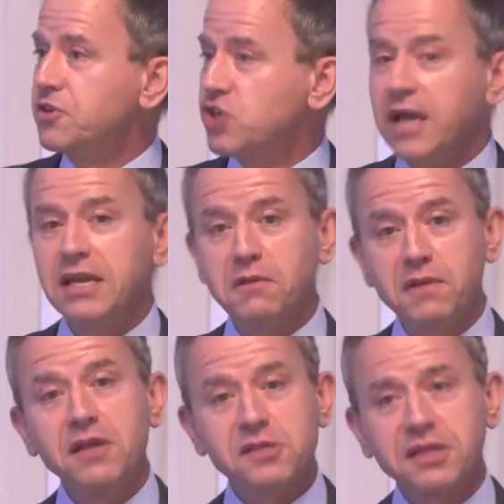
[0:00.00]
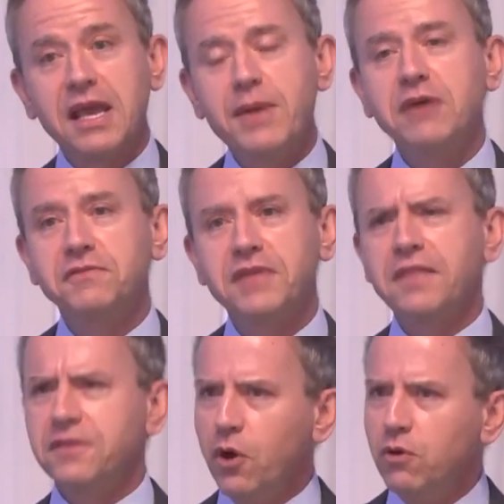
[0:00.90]
of the shining things that came out of
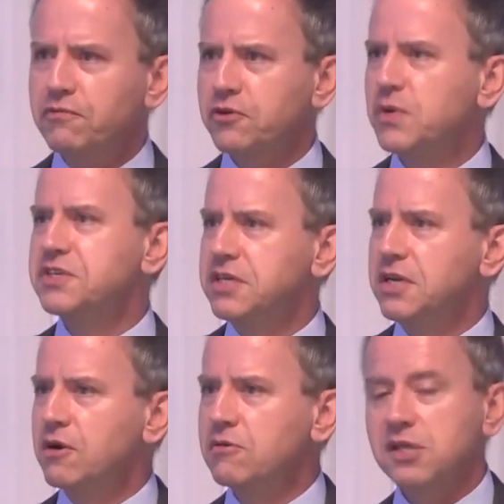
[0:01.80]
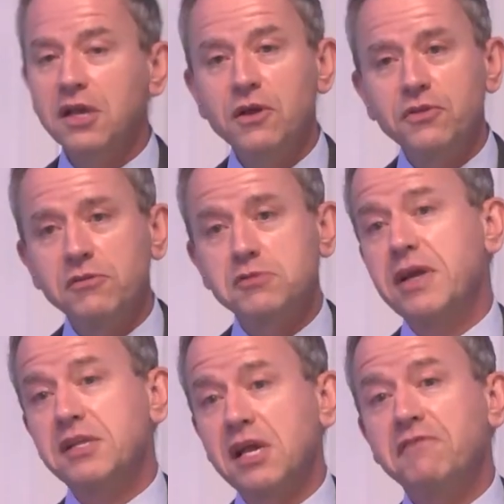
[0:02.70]
that, that over 20 years, those
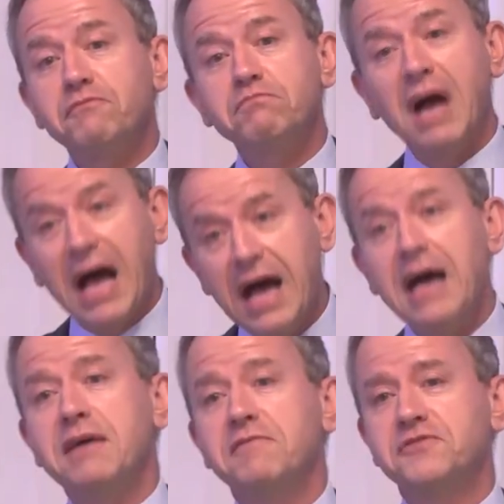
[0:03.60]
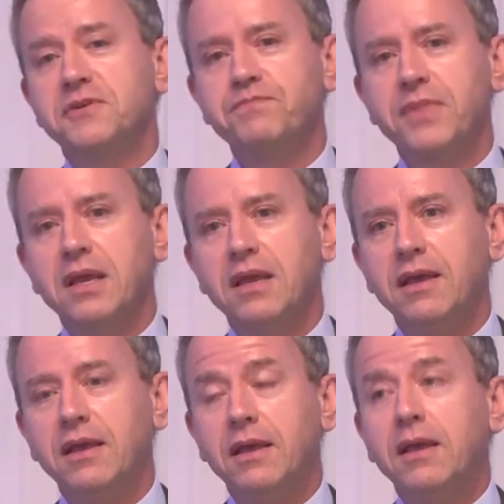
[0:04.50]
rates have halved.
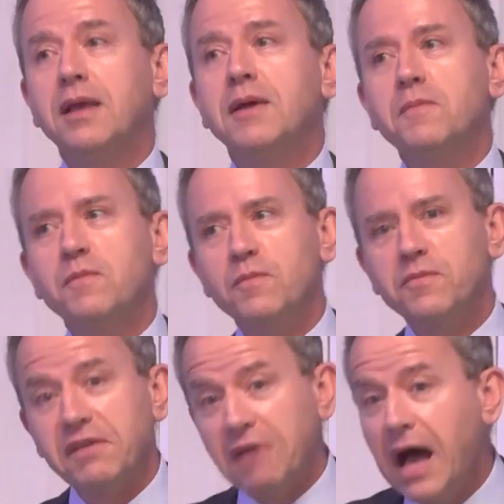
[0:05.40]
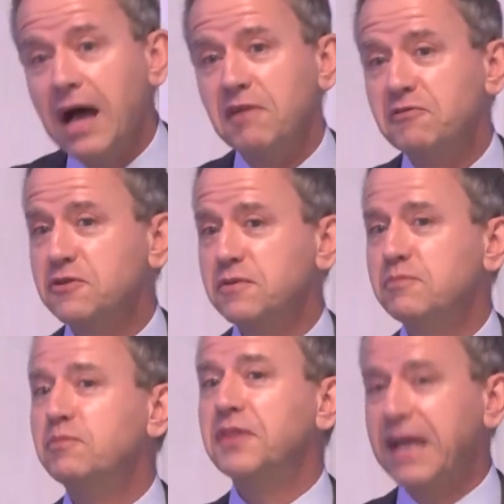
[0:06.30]
They've halved,
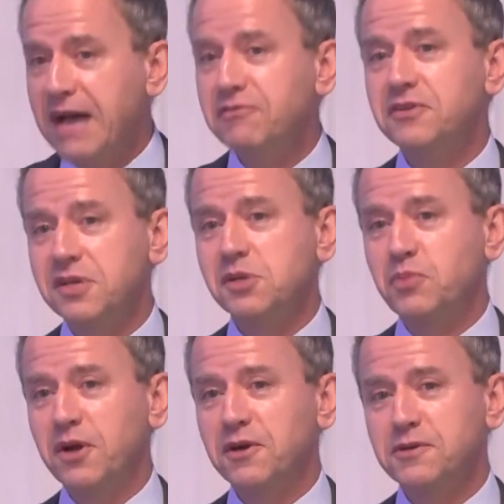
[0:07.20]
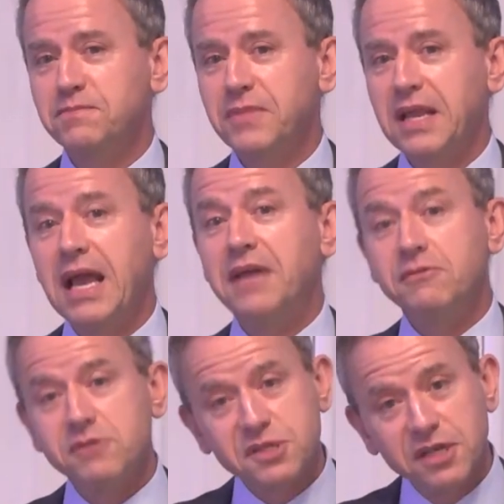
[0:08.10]
but they haven't disappeared. And
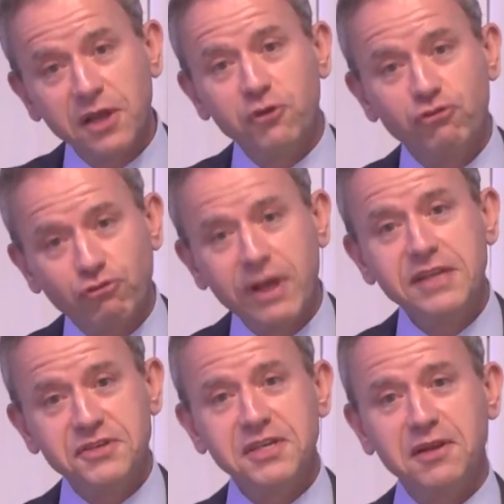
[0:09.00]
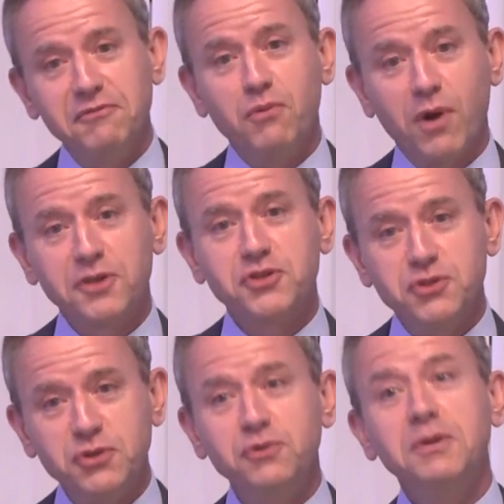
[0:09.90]
there is still a great deal of work to
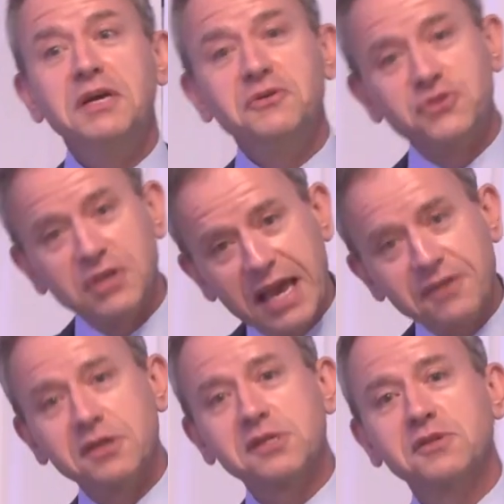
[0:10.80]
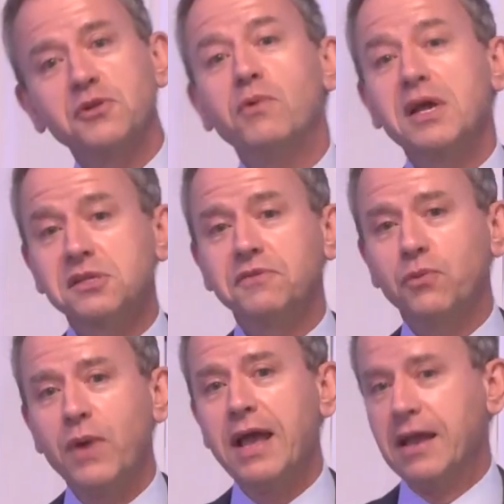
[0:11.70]
do to get us the rest of
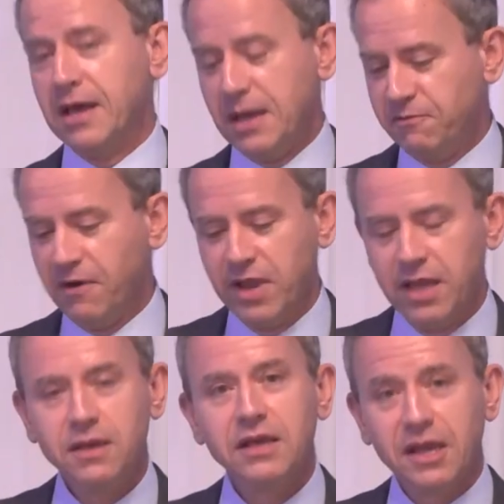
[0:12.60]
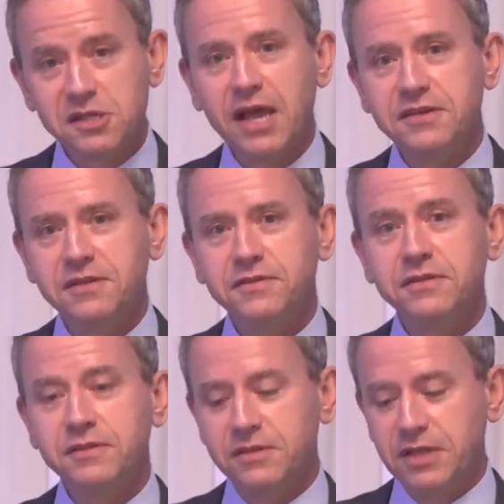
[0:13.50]
the way, and I'm very excited
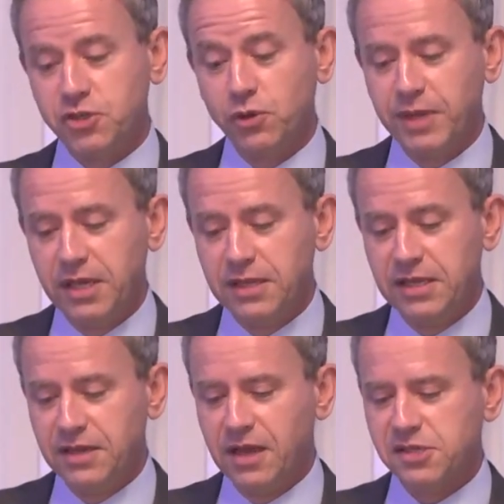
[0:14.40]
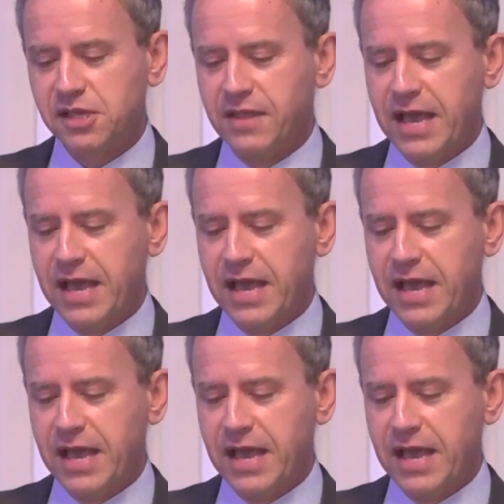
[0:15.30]
that you'll be leading us in